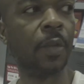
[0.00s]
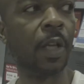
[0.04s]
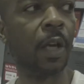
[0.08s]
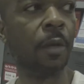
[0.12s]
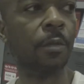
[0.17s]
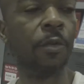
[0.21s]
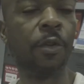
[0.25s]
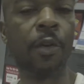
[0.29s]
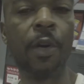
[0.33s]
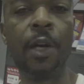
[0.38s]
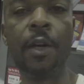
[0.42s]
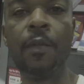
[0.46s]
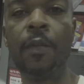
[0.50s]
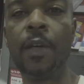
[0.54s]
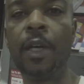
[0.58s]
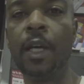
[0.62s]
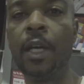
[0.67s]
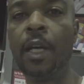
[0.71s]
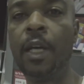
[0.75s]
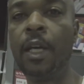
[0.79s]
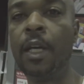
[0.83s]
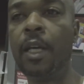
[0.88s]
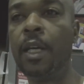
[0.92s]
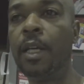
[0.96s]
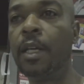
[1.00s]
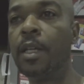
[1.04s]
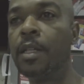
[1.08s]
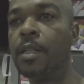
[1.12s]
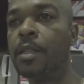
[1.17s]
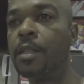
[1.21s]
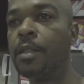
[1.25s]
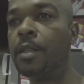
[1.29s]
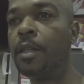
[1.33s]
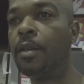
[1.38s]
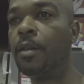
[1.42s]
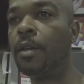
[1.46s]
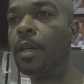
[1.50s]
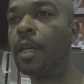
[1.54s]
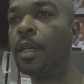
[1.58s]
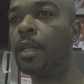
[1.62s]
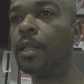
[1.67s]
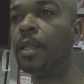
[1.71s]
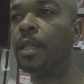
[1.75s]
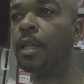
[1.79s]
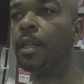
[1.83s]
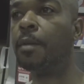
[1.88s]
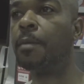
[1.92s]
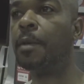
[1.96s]
I'm craving eggs. All I
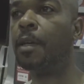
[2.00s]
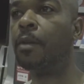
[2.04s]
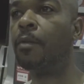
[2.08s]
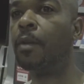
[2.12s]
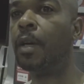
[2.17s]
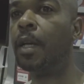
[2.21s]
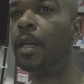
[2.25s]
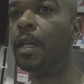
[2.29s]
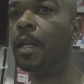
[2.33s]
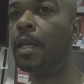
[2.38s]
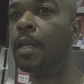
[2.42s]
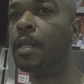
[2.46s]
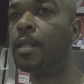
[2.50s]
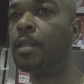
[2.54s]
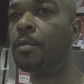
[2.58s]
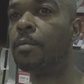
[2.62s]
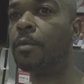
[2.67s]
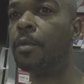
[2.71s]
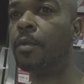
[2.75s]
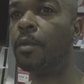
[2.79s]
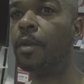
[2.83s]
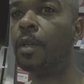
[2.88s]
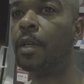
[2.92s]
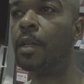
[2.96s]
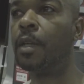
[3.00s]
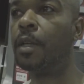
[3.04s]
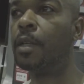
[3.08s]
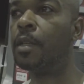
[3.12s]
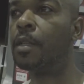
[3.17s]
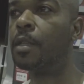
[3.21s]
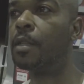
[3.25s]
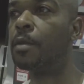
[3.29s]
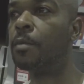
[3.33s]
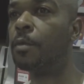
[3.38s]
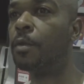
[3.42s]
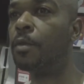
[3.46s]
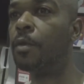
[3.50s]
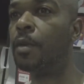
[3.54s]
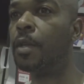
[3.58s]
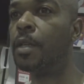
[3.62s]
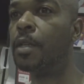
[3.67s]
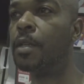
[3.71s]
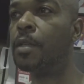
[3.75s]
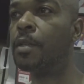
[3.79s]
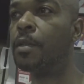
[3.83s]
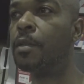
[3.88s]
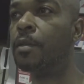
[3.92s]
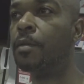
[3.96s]
can think about right now is some grits.
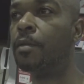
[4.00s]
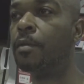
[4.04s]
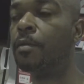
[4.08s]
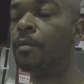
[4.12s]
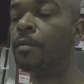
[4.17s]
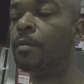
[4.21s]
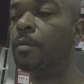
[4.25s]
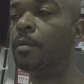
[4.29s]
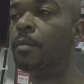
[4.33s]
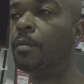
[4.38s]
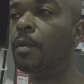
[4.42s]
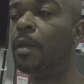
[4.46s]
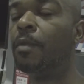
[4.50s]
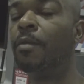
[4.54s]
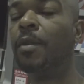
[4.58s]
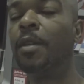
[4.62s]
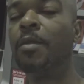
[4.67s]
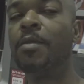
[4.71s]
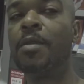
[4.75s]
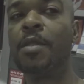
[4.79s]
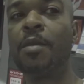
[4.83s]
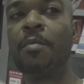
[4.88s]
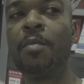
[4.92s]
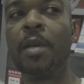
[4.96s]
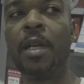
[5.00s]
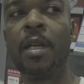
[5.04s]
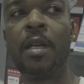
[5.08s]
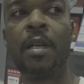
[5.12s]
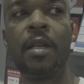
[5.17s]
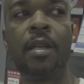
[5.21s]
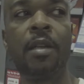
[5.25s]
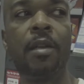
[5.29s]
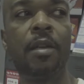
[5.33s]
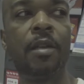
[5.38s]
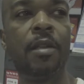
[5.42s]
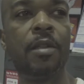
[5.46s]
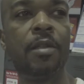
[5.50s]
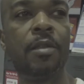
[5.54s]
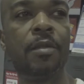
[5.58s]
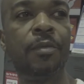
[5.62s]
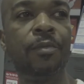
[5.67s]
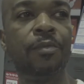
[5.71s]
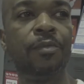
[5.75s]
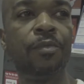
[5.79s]
Well, I really want some pancakes.